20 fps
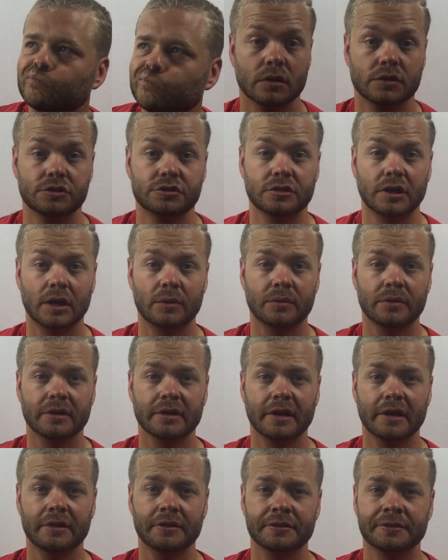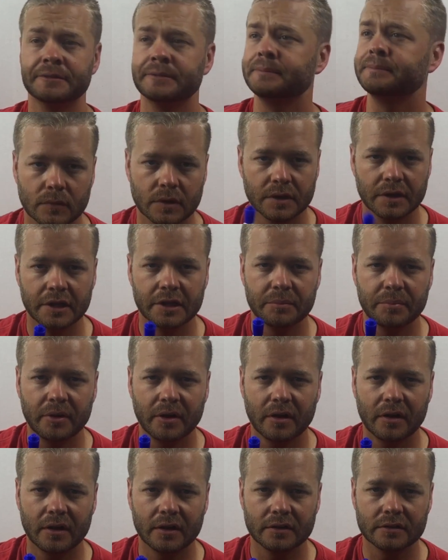Let's try one together and hit
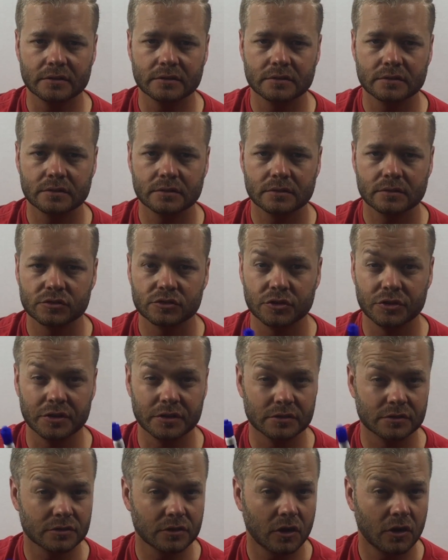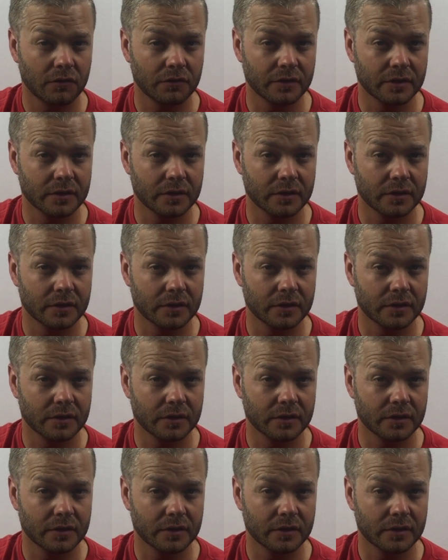pause so you can solve